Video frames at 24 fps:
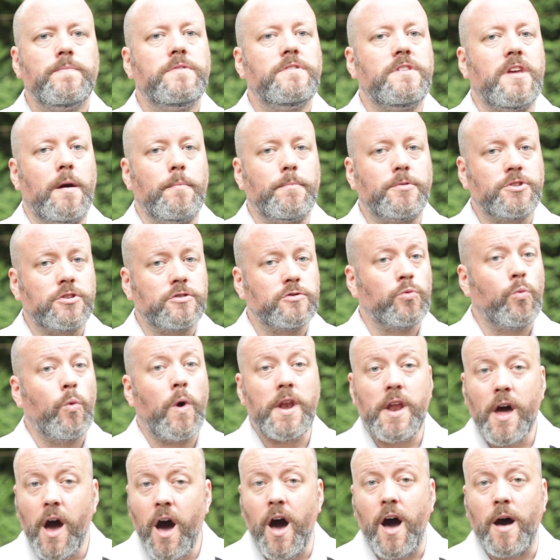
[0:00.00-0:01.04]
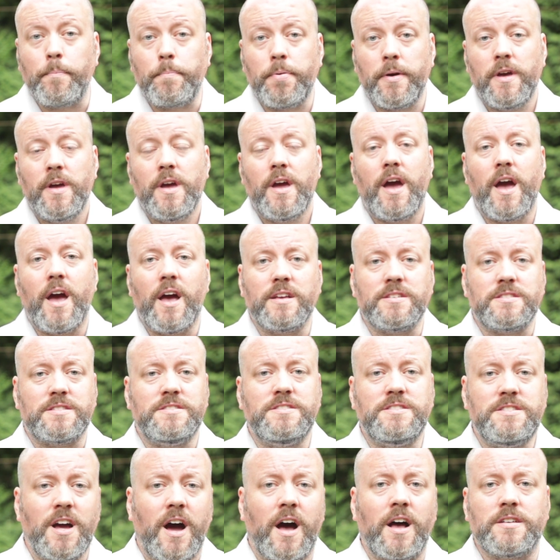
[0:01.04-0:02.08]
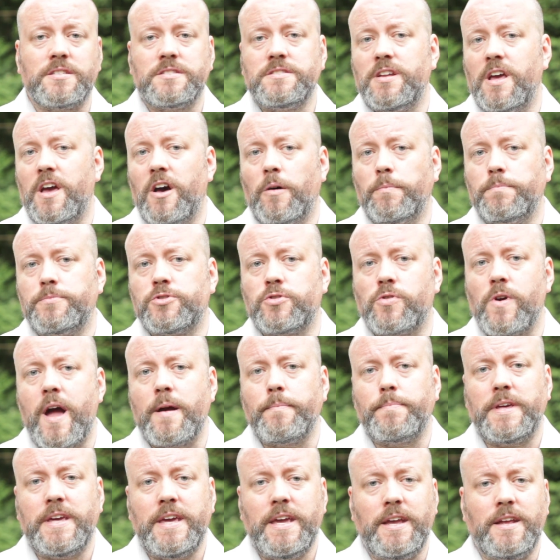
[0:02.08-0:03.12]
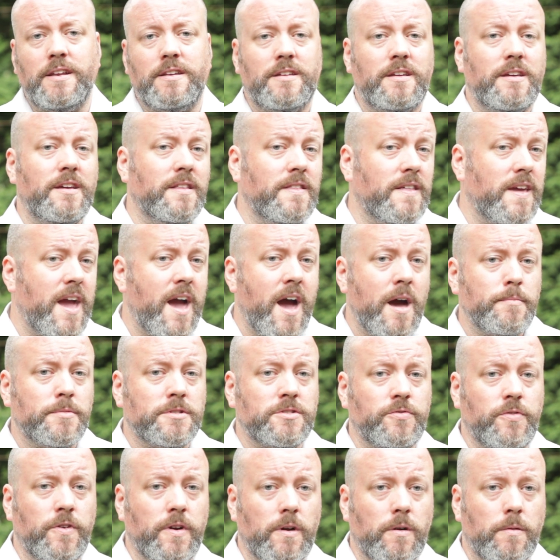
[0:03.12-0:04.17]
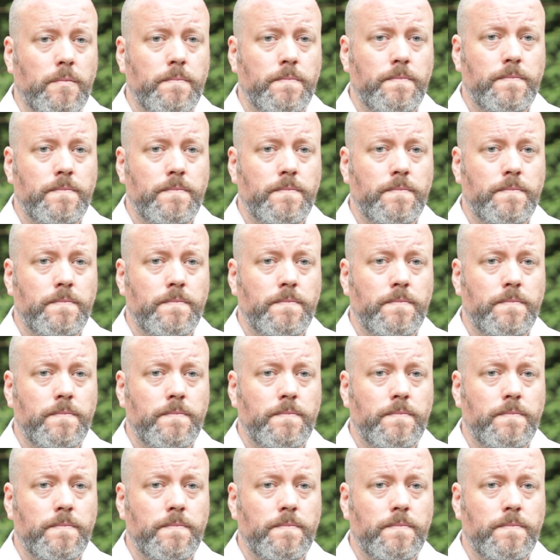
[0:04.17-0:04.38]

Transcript: Temperatures went up as dust helped trap heat in the atmosphere.